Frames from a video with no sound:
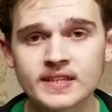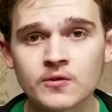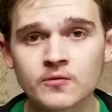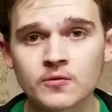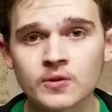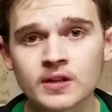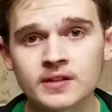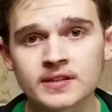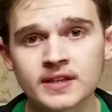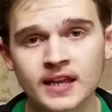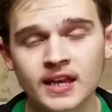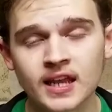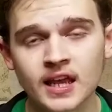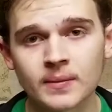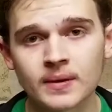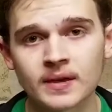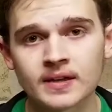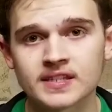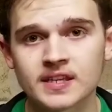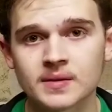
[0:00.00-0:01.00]
real
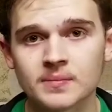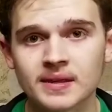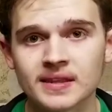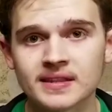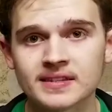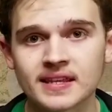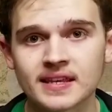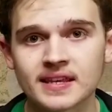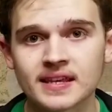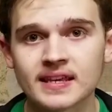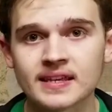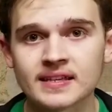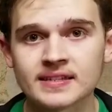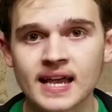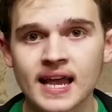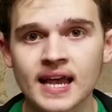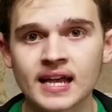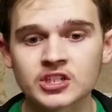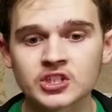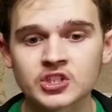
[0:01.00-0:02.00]
dynamics, it means that he is
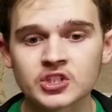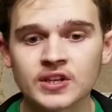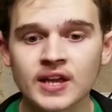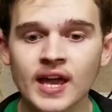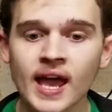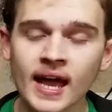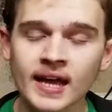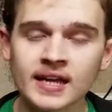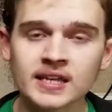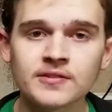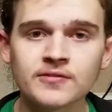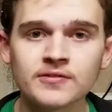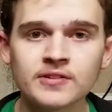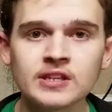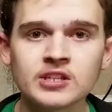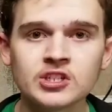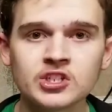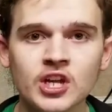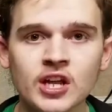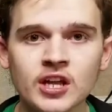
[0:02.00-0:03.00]
actually
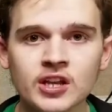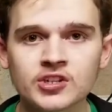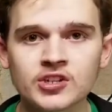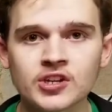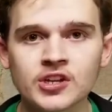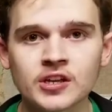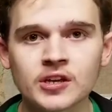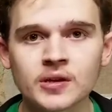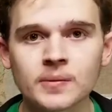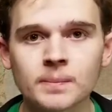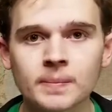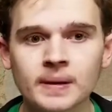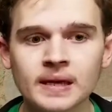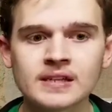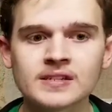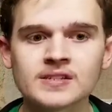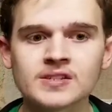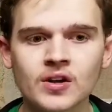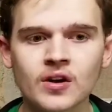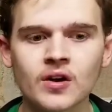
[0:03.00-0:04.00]
actively changing
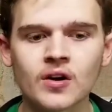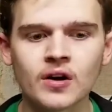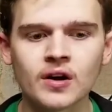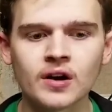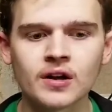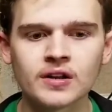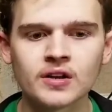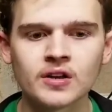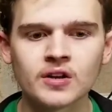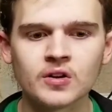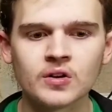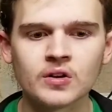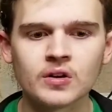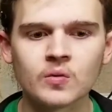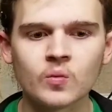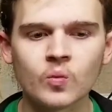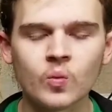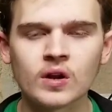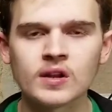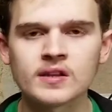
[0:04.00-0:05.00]
based on
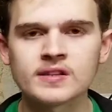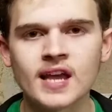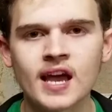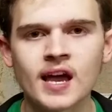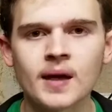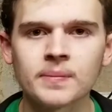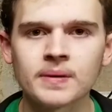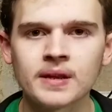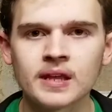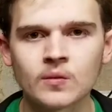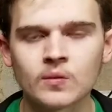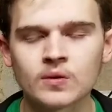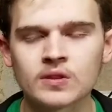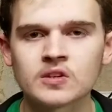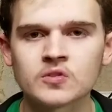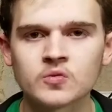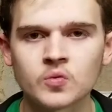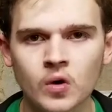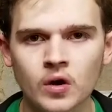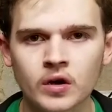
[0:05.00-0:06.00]
what is happening with
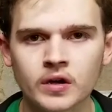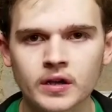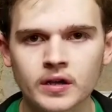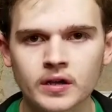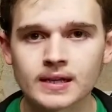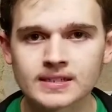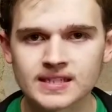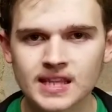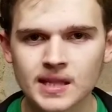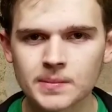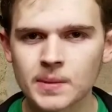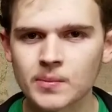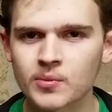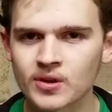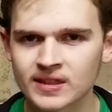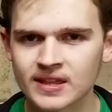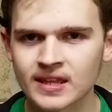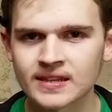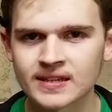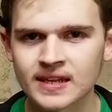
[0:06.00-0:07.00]
his walking. So let me
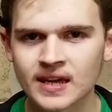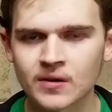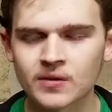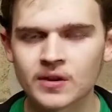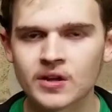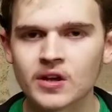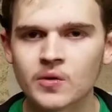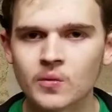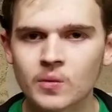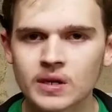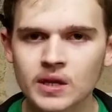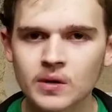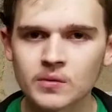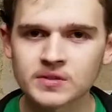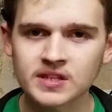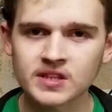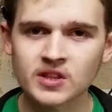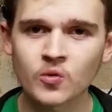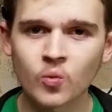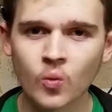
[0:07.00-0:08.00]
break that down. When he was
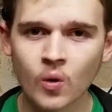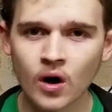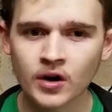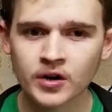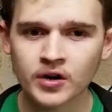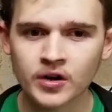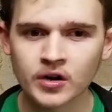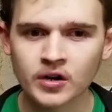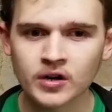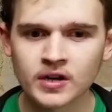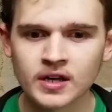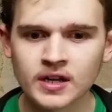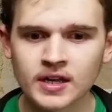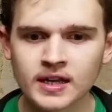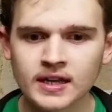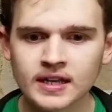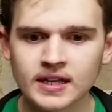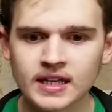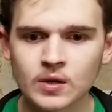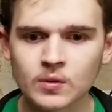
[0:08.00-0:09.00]
in the walker,
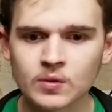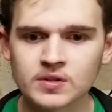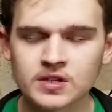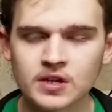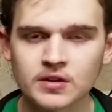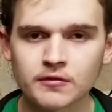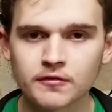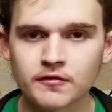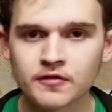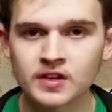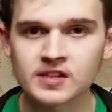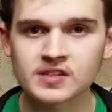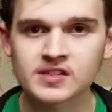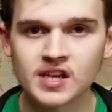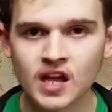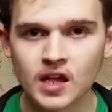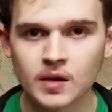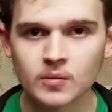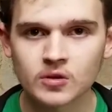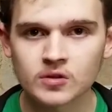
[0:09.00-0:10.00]
he was on fixed
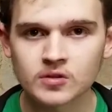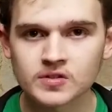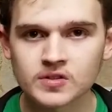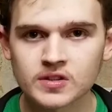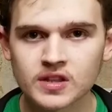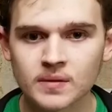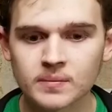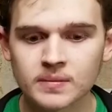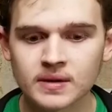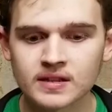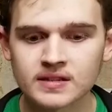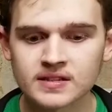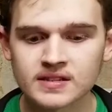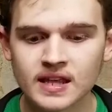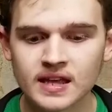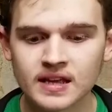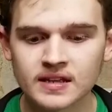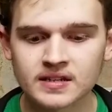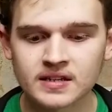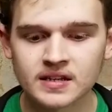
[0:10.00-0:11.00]
timers. That means
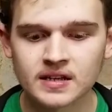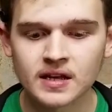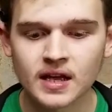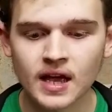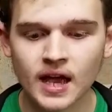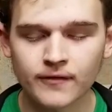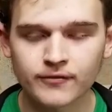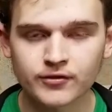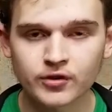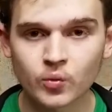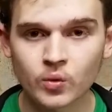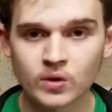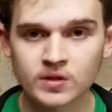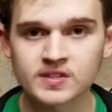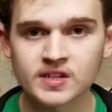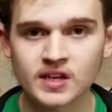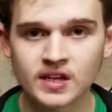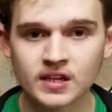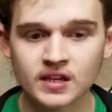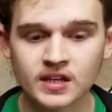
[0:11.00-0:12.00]
that after 1
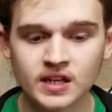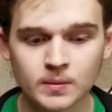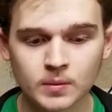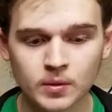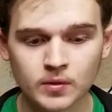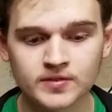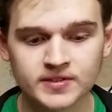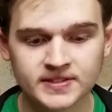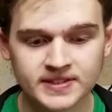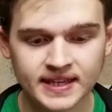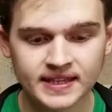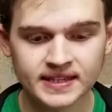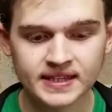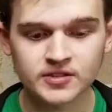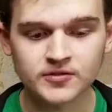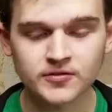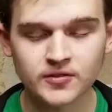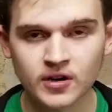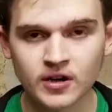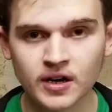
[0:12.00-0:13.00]
second, he moves his leg
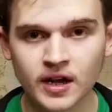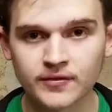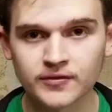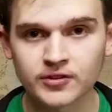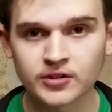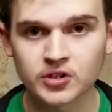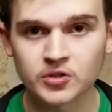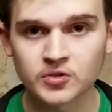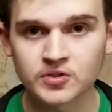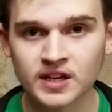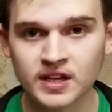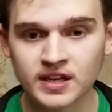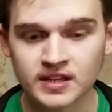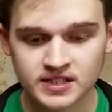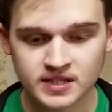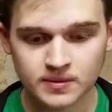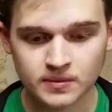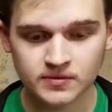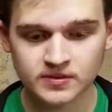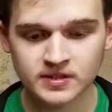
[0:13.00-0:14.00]
this far. After 2
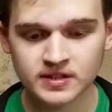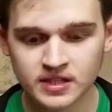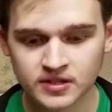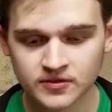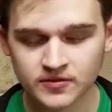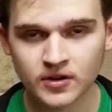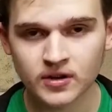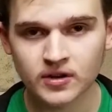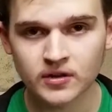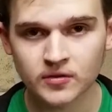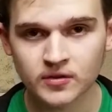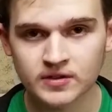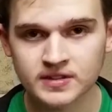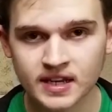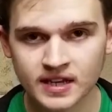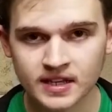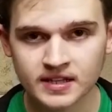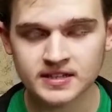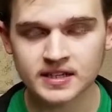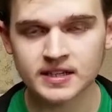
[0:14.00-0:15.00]
seconds, he moves it this far. 3
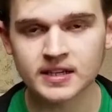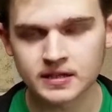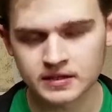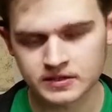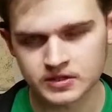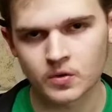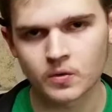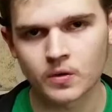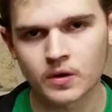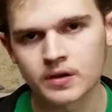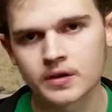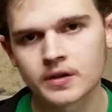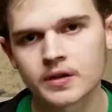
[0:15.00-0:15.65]
seconds, and so on.